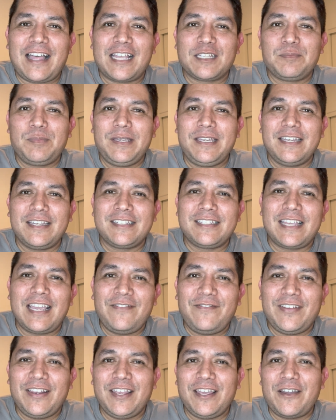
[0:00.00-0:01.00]
PSA
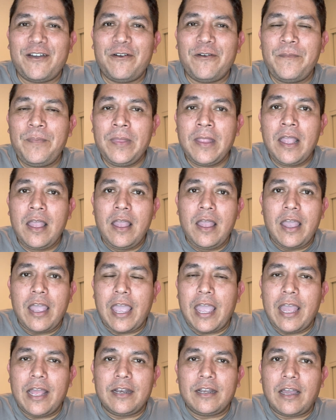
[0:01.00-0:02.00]
video.
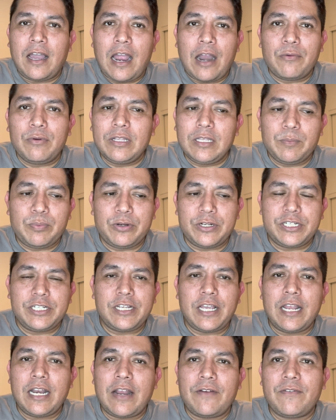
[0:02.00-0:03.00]
And I really
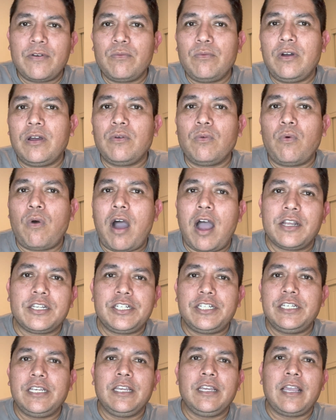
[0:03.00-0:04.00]
appreciate everyone
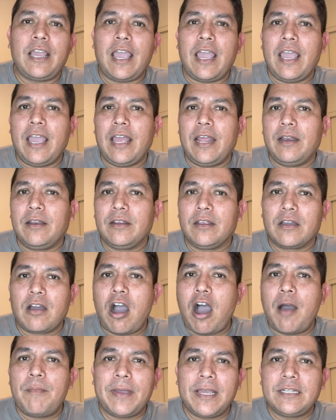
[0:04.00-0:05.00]
watching and
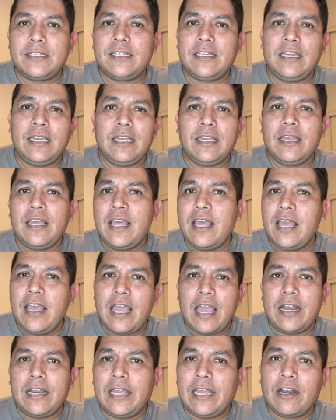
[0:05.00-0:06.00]
commenting
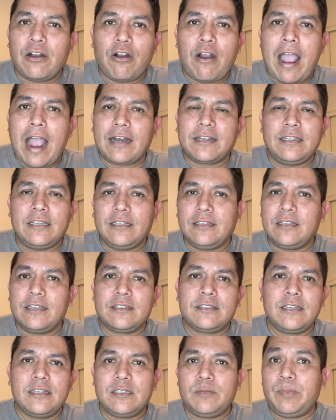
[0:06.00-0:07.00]
and interacting.
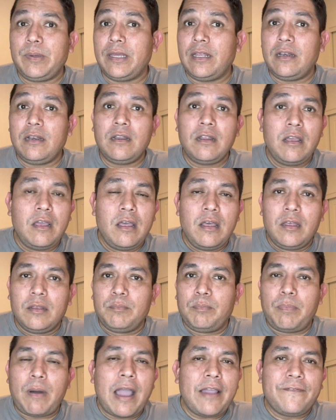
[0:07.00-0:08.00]
This has been
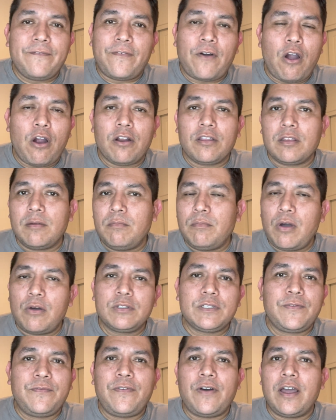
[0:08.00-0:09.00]
by far the
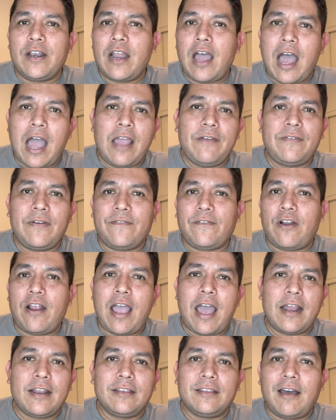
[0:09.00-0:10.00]
most fun I've ever
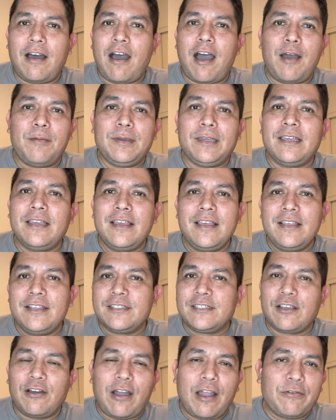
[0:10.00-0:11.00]
had in the hobby.
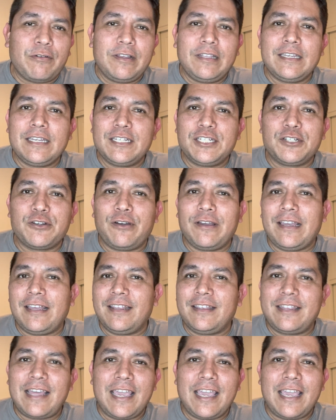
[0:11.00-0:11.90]
So I really enjoy it.